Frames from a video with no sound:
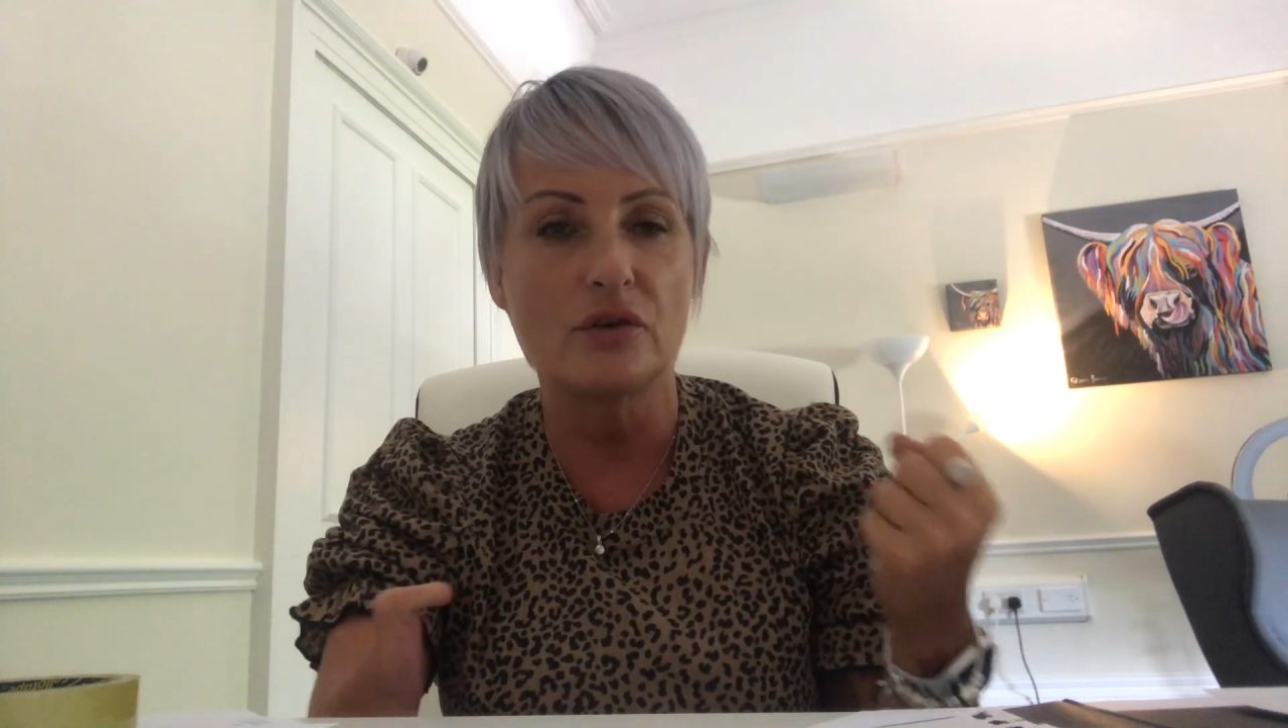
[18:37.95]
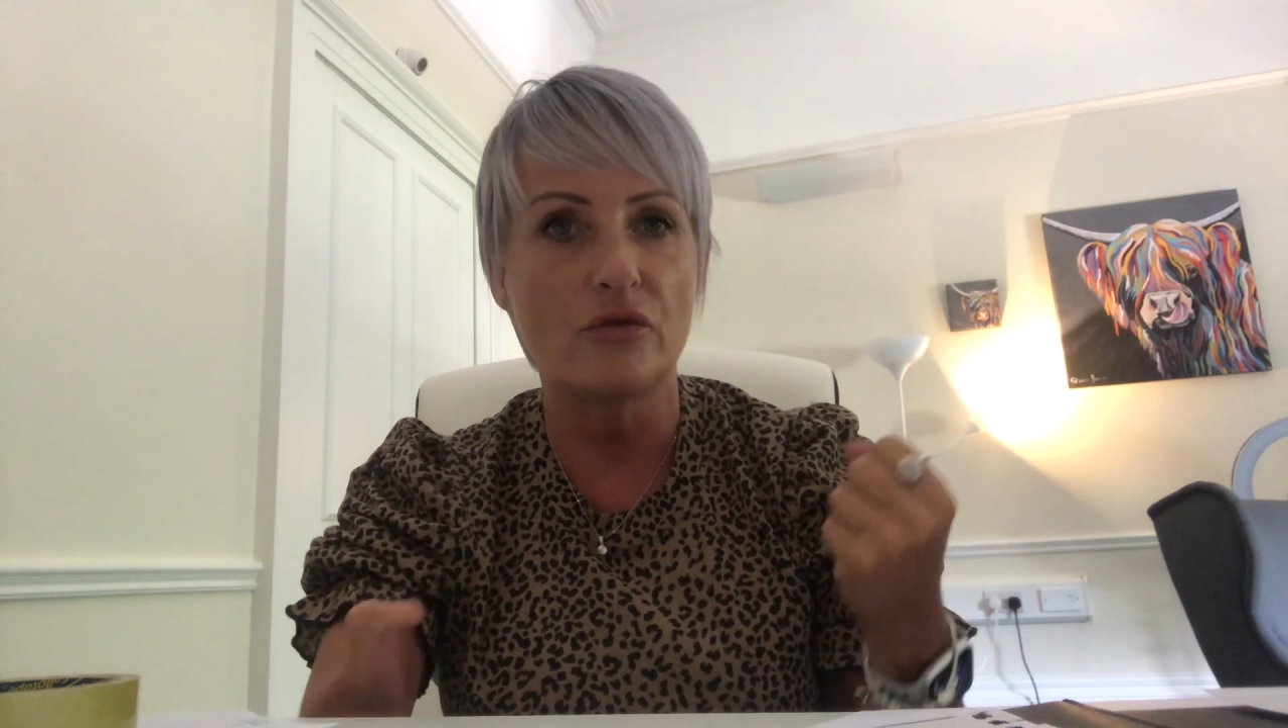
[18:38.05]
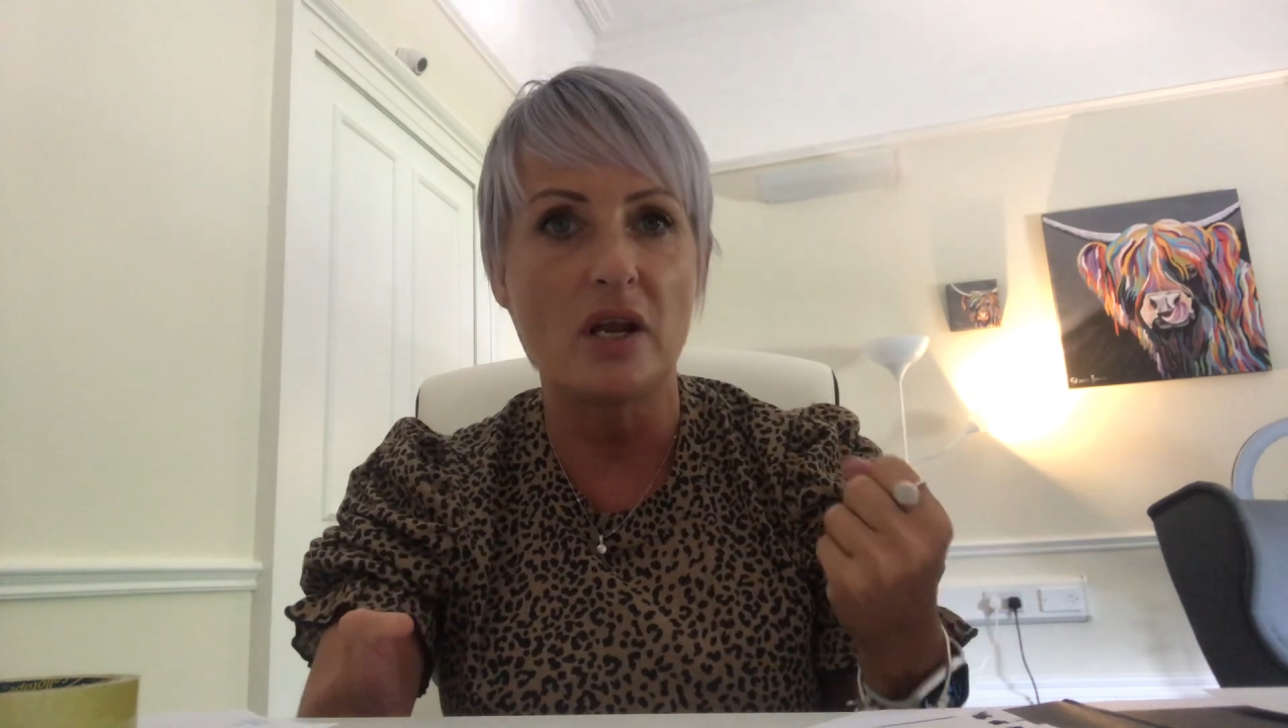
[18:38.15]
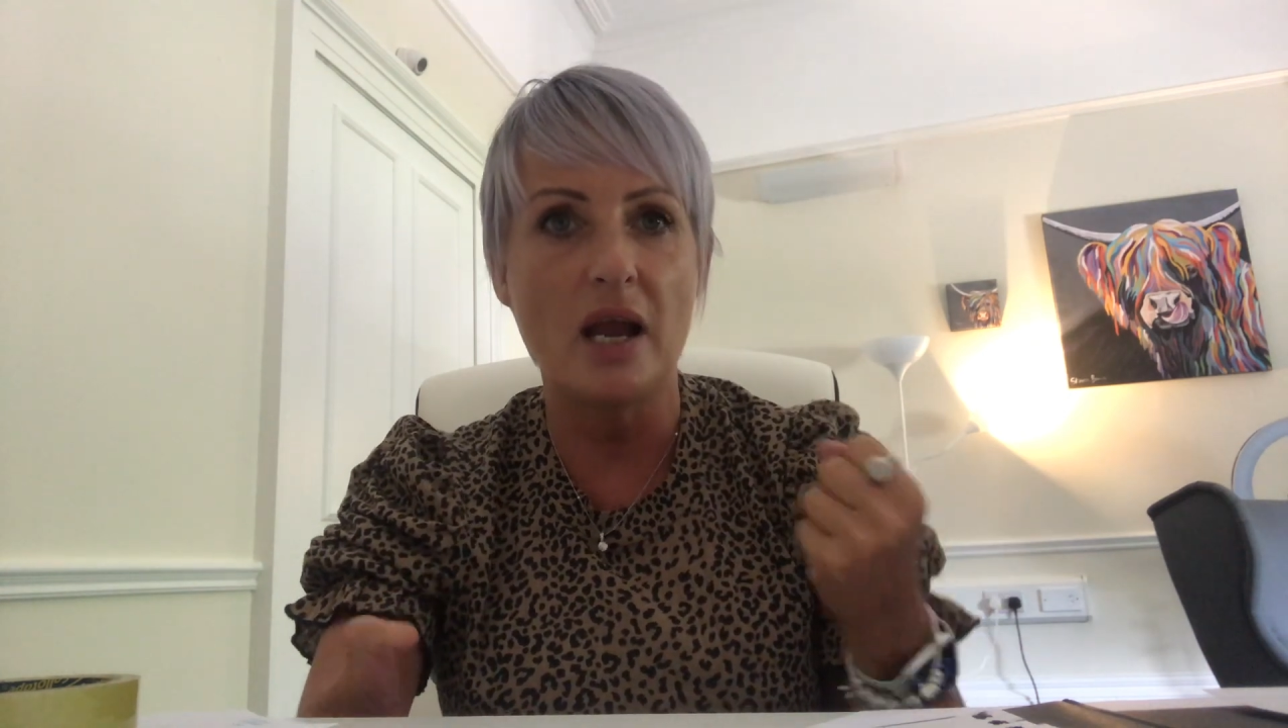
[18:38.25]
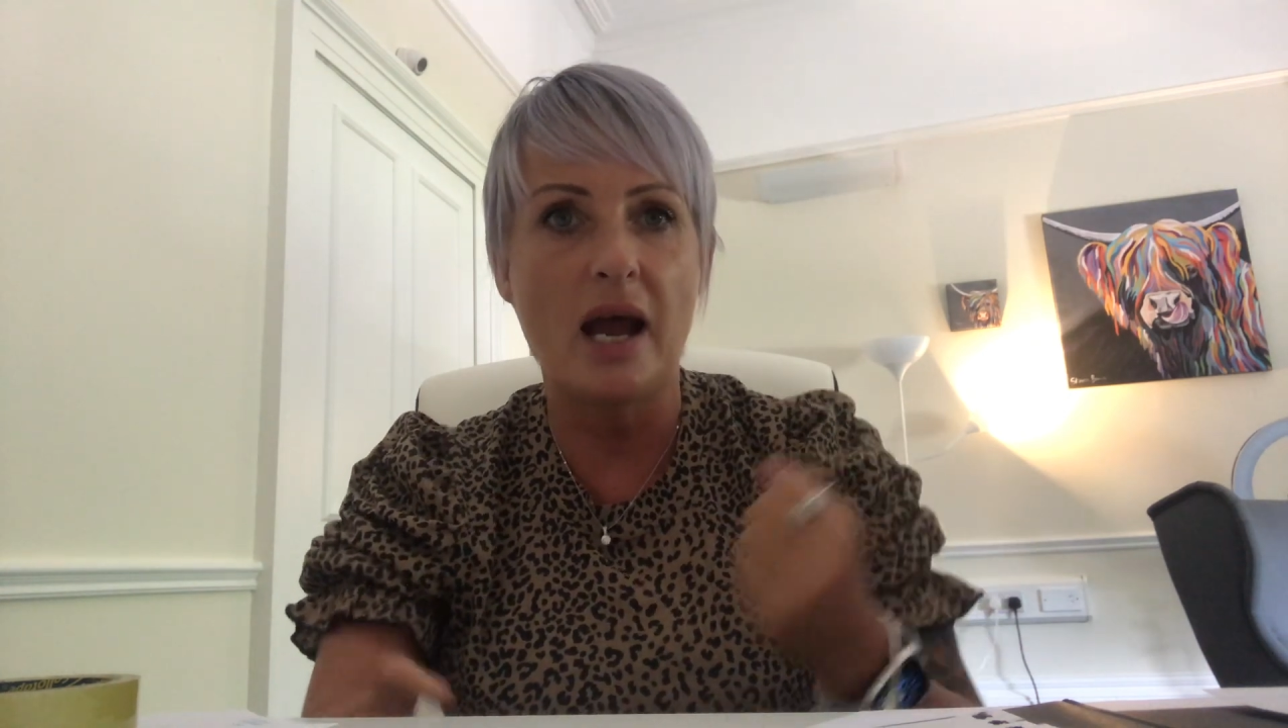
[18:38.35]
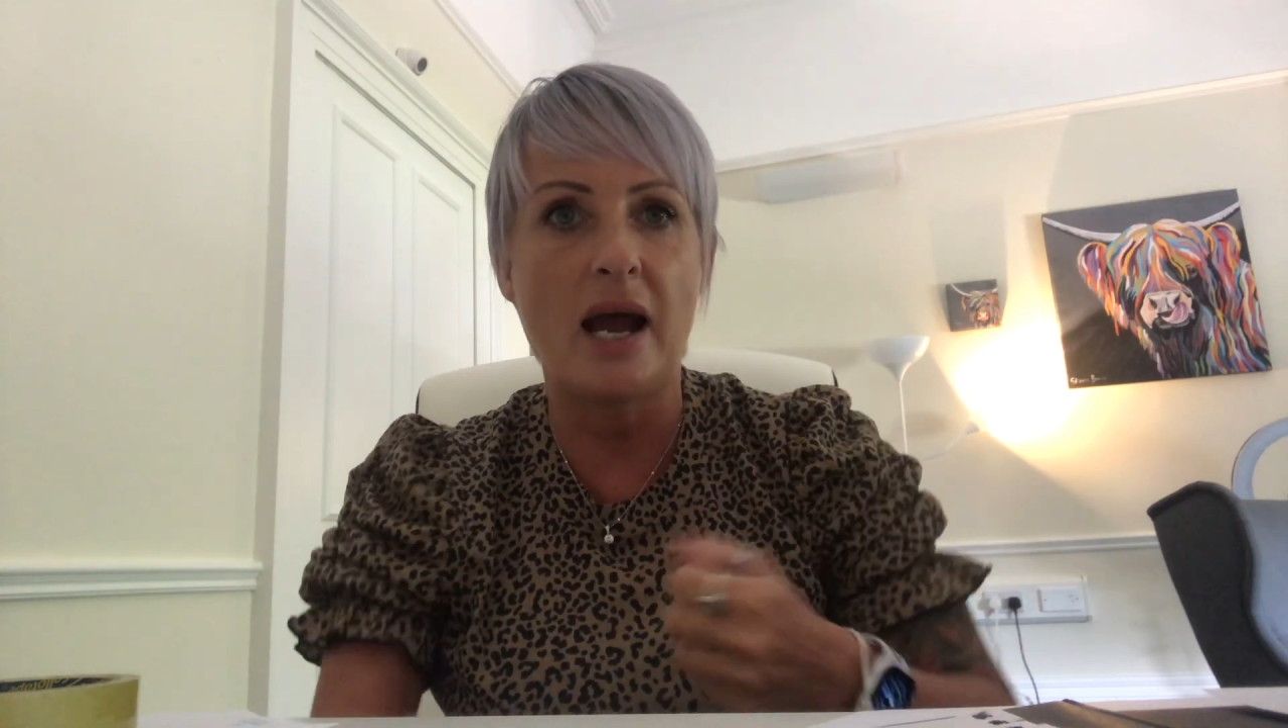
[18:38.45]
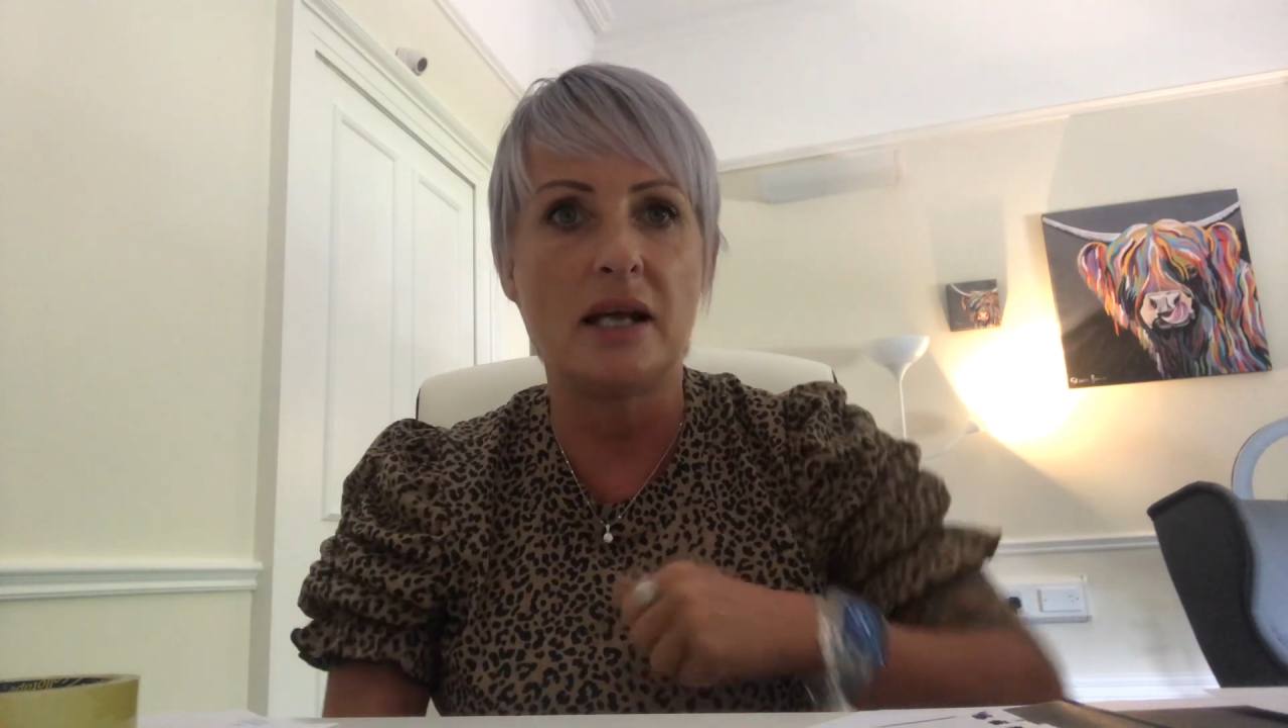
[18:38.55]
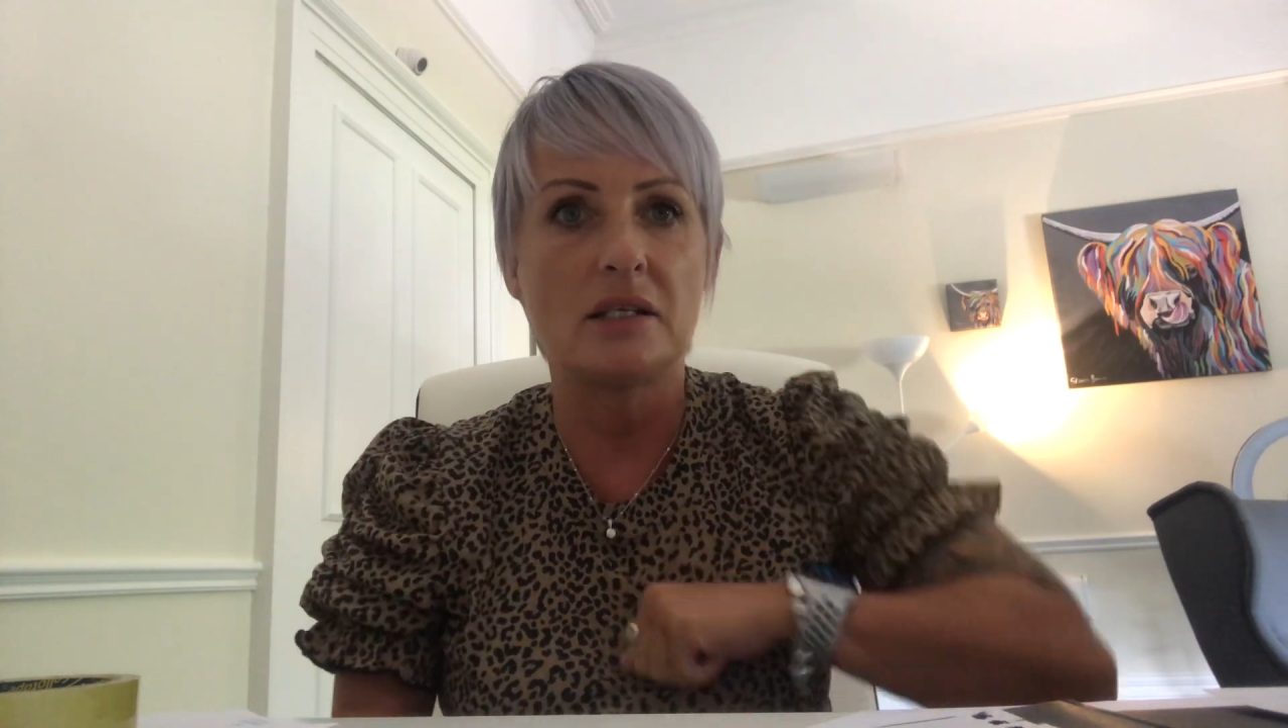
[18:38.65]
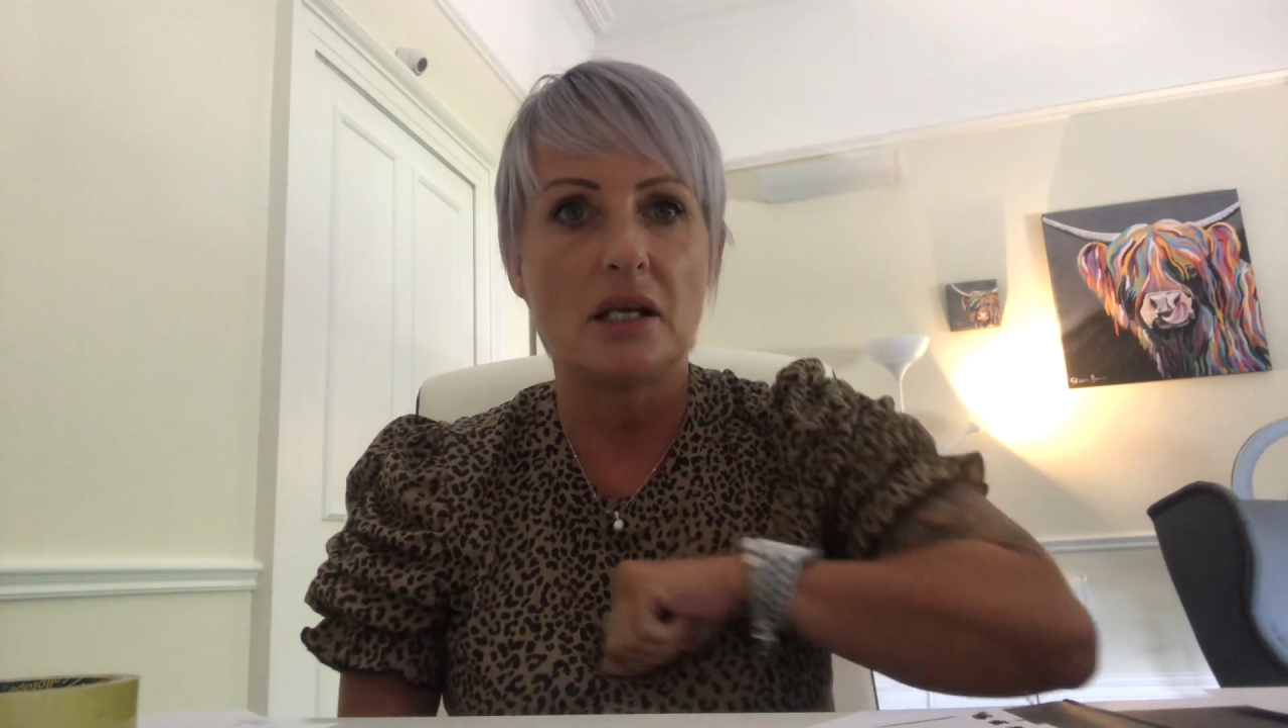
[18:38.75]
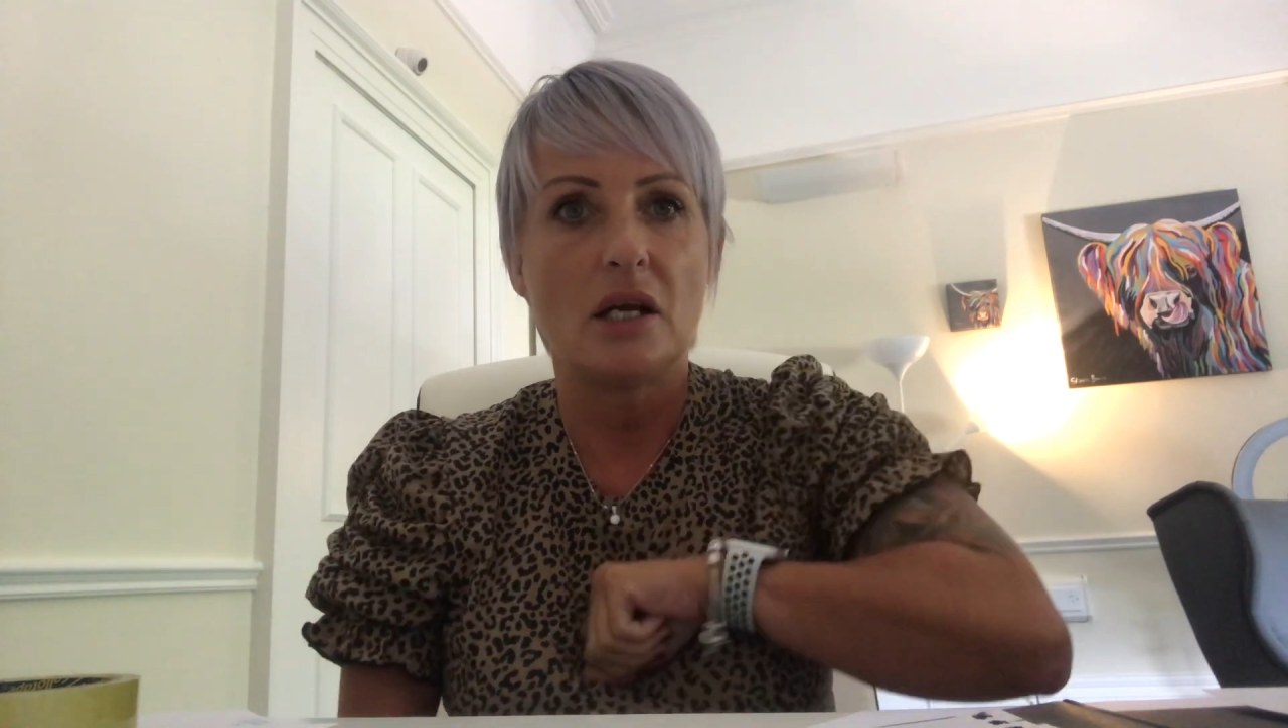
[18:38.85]
right
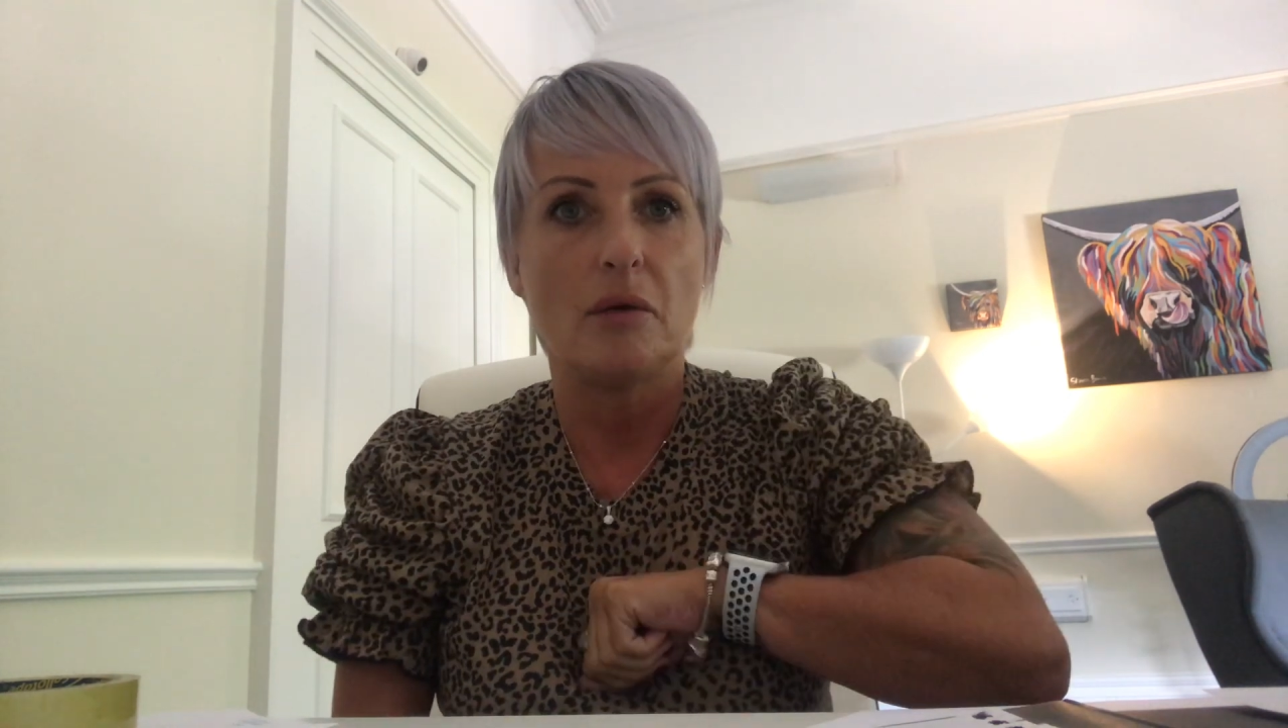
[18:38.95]
hand,